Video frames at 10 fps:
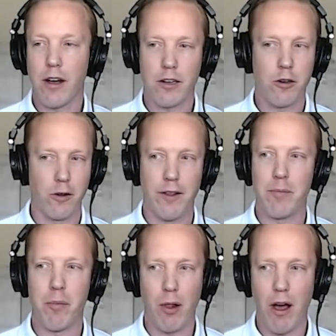clearly
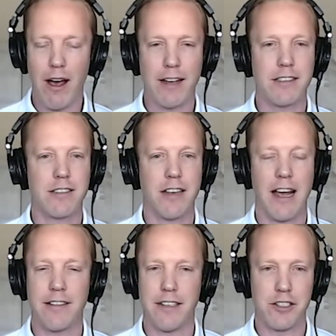blogs,
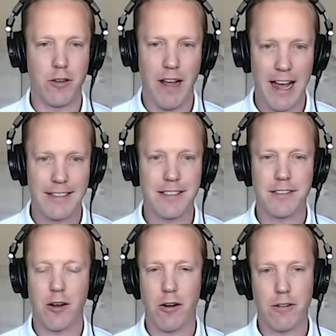digital ads
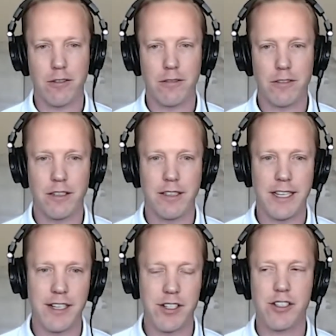is our
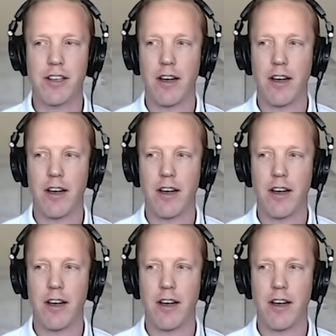niche,